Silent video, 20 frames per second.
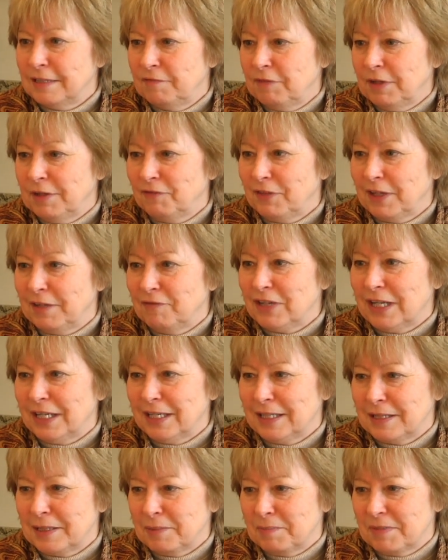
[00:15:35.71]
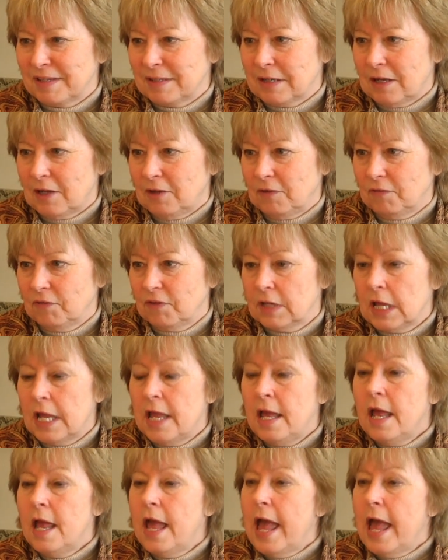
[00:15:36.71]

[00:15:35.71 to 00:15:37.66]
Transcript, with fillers: even if they've done right. it themselves. Mm -hmm.